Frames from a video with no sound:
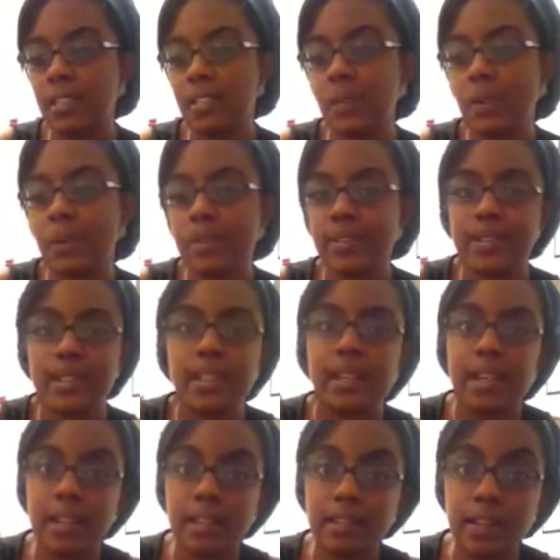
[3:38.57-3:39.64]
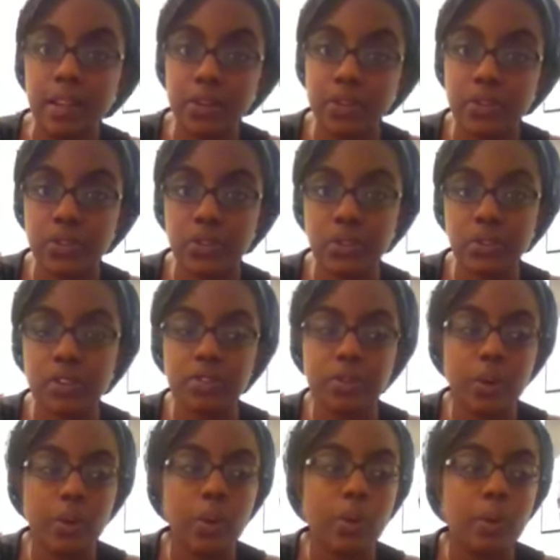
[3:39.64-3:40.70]
So on C N N, they also showed the
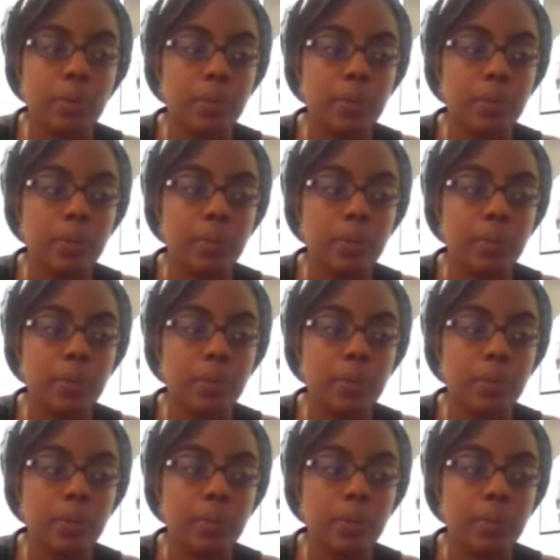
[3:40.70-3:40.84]
photo.